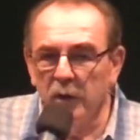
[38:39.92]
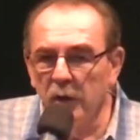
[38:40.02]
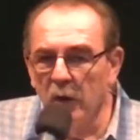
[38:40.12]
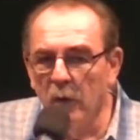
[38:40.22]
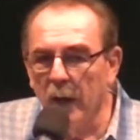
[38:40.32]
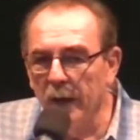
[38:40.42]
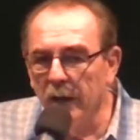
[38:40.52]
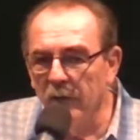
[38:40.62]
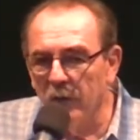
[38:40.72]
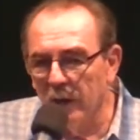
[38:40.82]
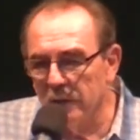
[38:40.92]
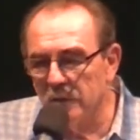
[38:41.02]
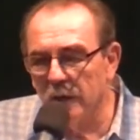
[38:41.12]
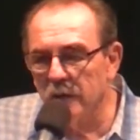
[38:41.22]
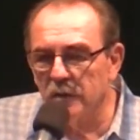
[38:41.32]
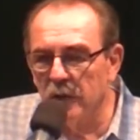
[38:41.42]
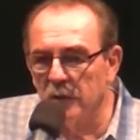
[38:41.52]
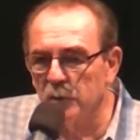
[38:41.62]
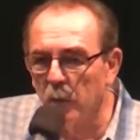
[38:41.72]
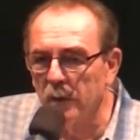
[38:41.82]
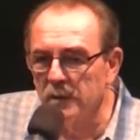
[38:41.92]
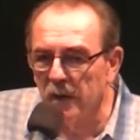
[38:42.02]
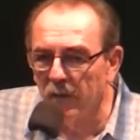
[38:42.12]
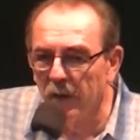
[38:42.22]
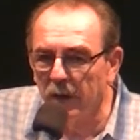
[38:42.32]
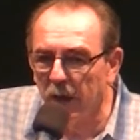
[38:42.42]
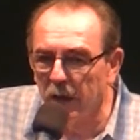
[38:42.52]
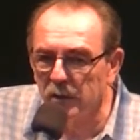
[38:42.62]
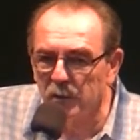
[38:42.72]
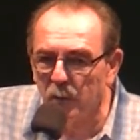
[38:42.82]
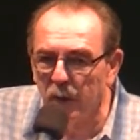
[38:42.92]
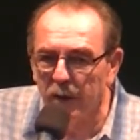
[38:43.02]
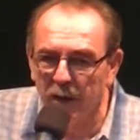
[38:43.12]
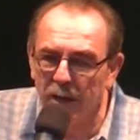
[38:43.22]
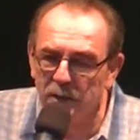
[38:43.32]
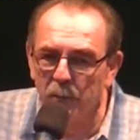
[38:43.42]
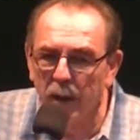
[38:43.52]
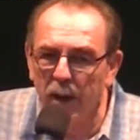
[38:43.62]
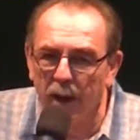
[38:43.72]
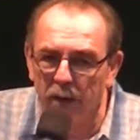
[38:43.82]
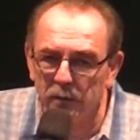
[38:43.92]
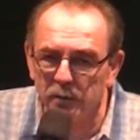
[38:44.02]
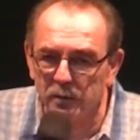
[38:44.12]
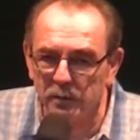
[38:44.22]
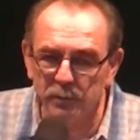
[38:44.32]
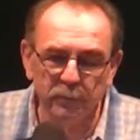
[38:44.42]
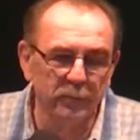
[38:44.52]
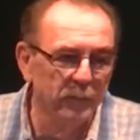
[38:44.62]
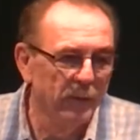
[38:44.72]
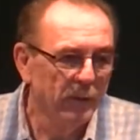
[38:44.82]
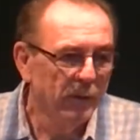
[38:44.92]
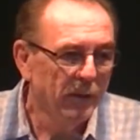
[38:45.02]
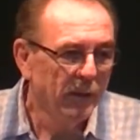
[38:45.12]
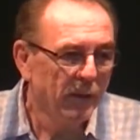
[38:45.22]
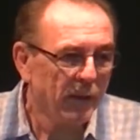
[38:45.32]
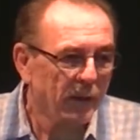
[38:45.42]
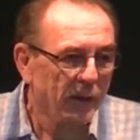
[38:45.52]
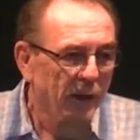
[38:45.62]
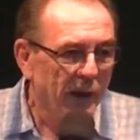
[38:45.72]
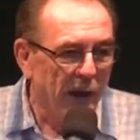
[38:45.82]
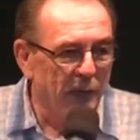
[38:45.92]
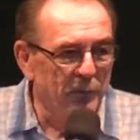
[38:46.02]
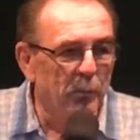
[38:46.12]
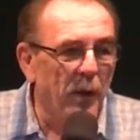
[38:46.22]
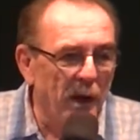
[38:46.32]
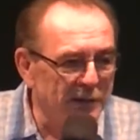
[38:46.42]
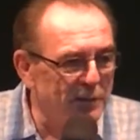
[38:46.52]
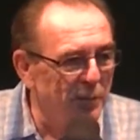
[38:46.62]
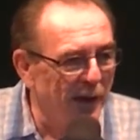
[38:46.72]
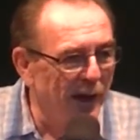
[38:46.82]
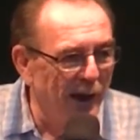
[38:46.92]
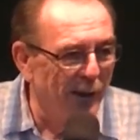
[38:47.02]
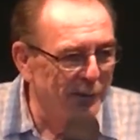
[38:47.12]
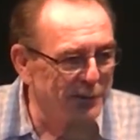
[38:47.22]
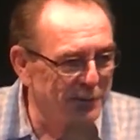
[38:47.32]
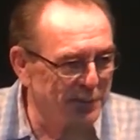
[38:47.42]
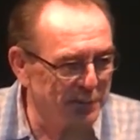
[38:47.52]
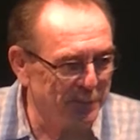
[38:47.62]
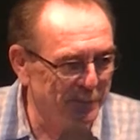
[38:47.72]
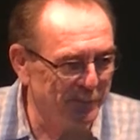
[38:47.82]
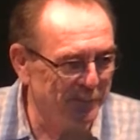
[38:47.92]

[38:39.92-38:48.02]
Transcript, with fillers: Do you know I live at 6617 King Street, and that's my house? And I'm the boss of my house.